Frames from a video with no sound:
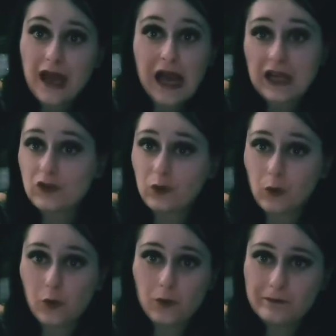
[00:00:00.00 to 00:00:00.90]
at
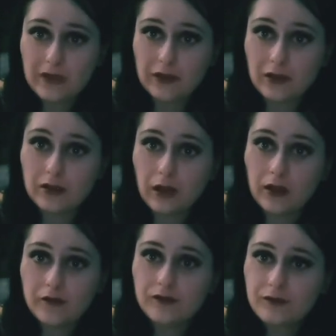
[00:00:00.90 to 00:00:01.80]
all in her
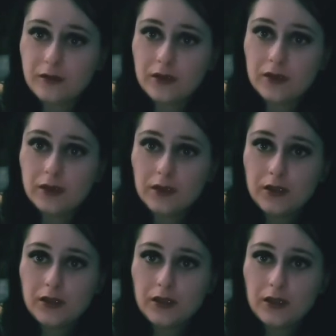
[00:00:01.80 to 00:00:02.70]
life
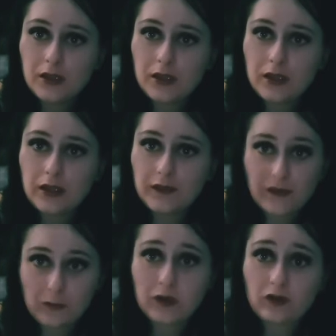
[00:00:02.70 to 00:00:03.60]

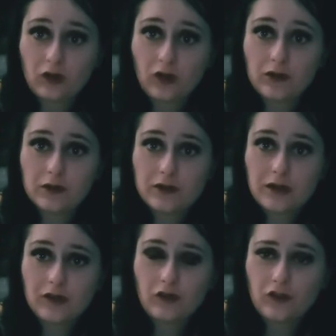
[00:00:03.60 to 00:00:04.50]
except her child,
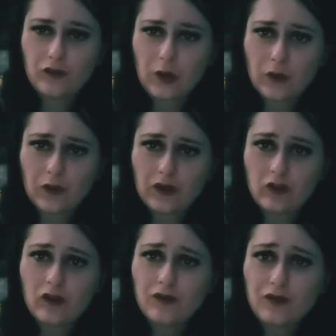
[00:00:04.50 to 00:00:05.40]
and she feels like
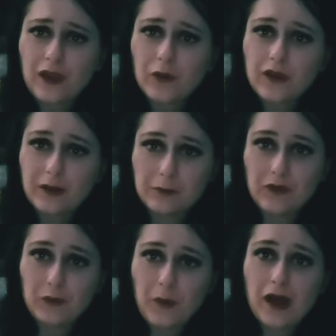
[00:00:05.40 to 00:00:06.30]
she failed him
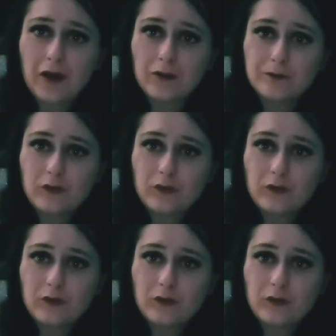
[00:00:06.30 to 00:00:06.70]
as well.